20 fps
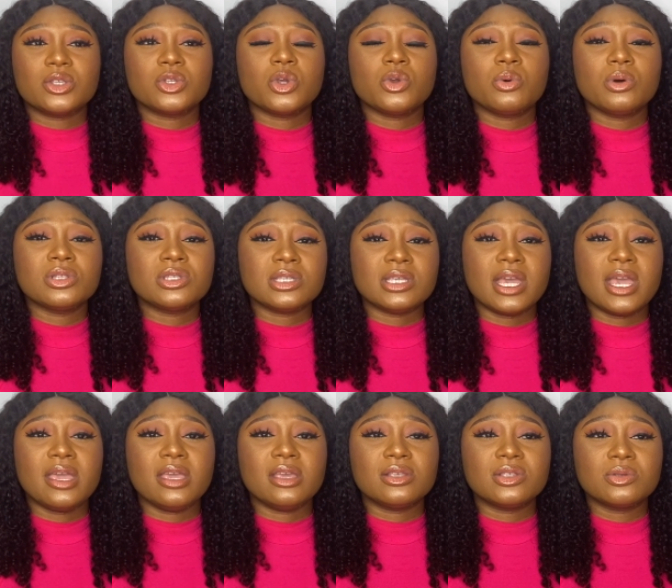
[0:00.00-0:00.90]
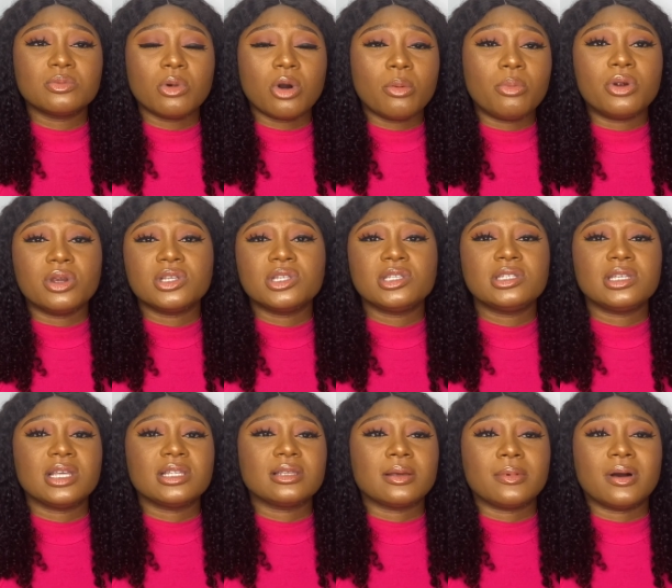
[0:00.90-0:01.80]
So you want to get a small brush
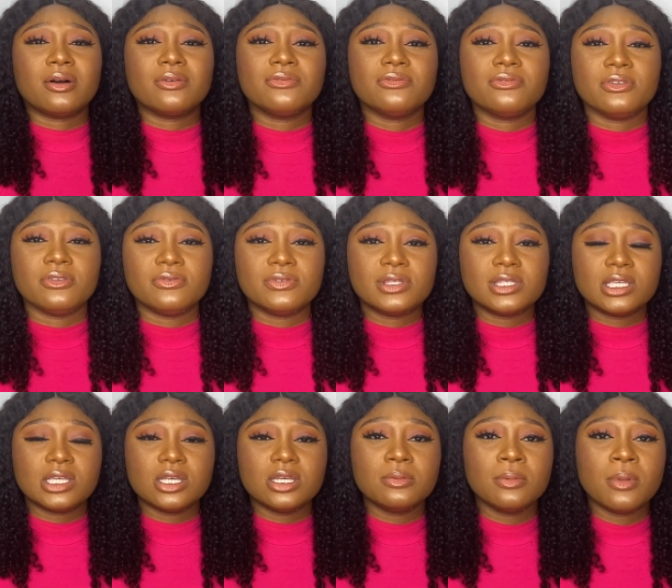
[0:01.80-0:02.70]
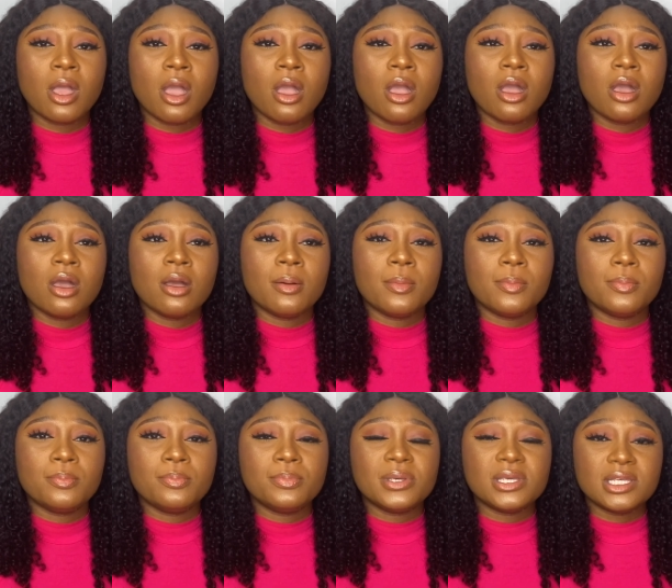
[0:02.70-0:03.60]
set, about 15
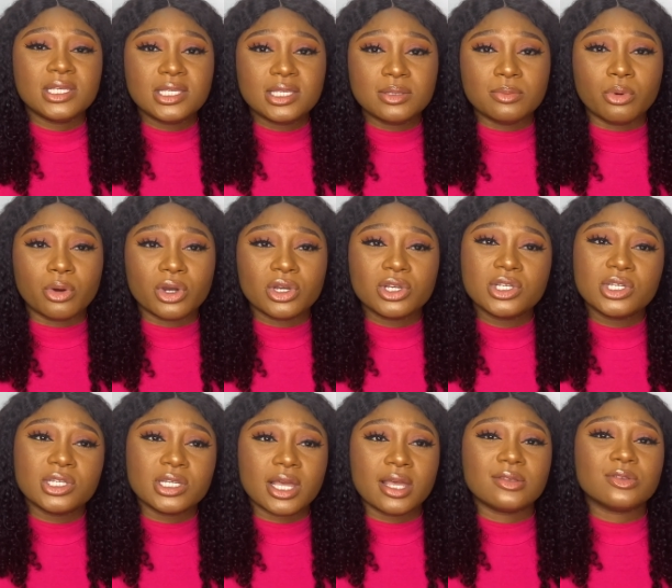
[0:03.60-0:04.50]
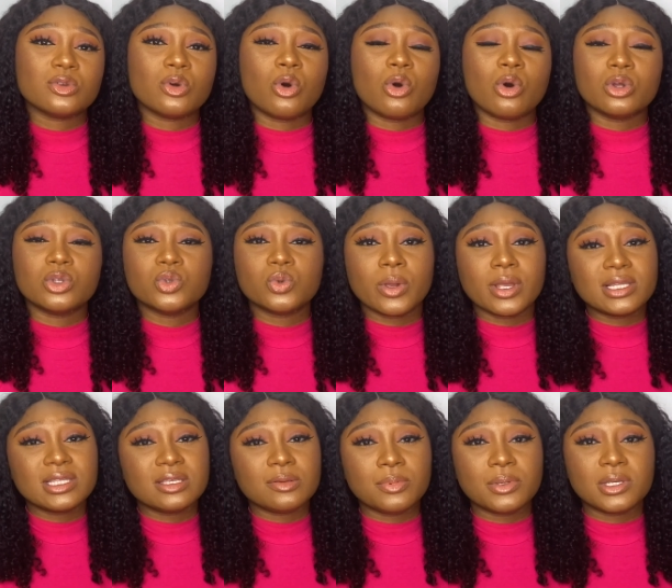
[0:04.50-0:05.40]
piece brush set or
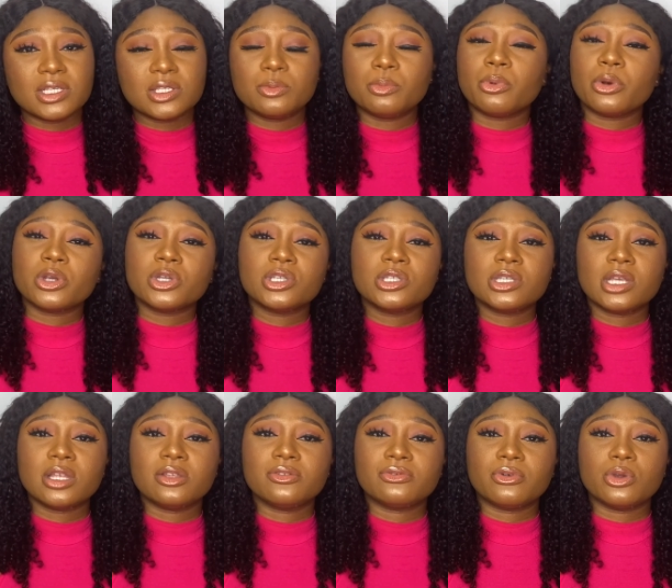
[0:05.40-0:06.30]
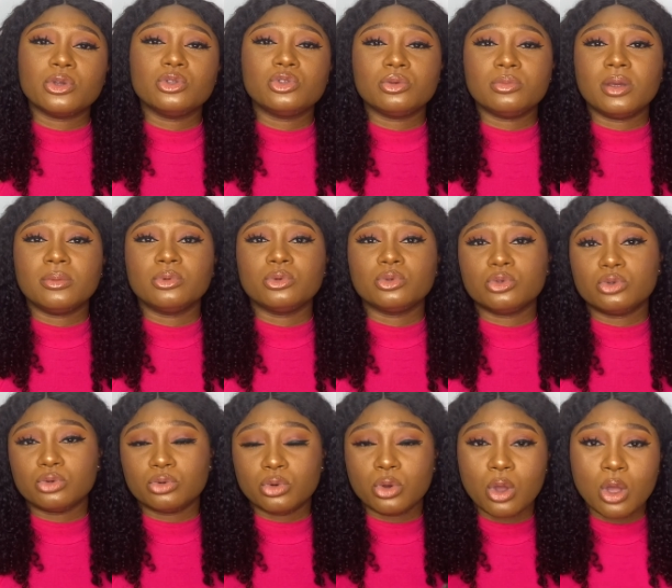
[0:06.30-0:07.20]
20 piece brush set, for you to be able
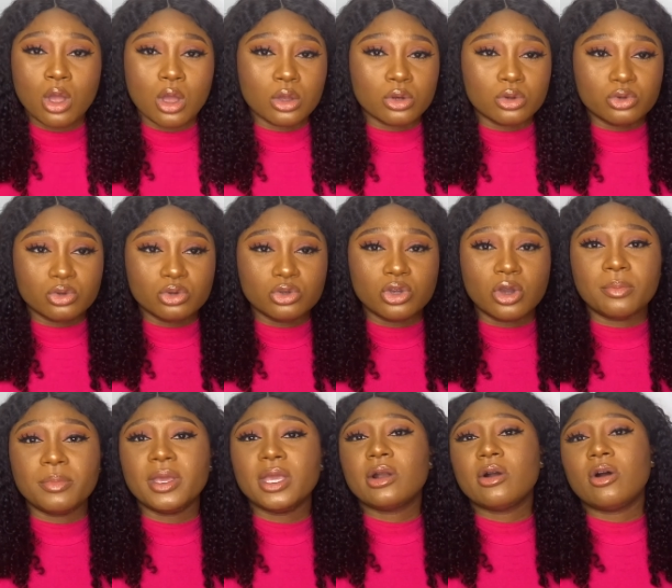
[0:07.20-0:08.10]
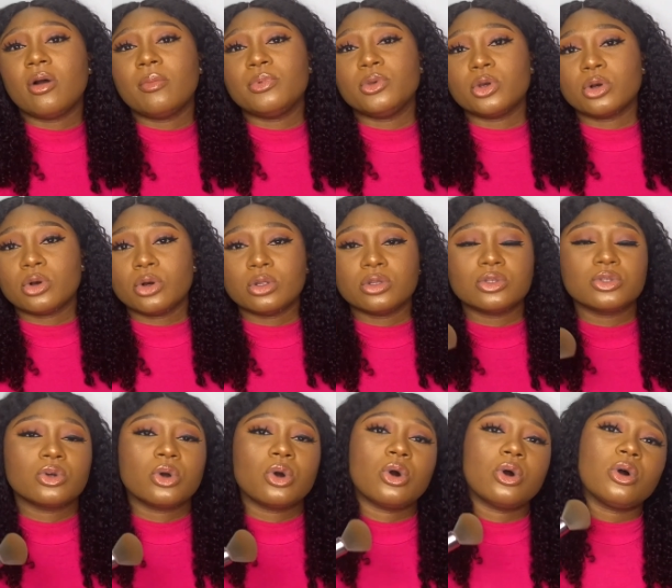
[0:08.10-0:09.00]
to do your makeup, your
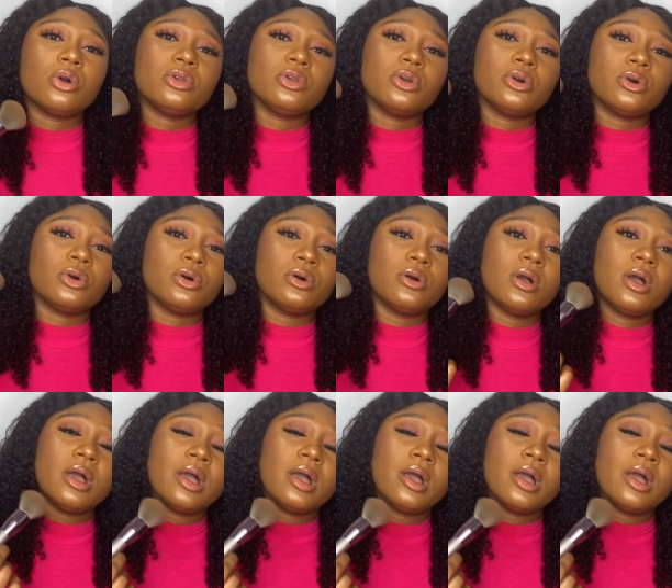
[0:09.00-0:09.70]
contour, your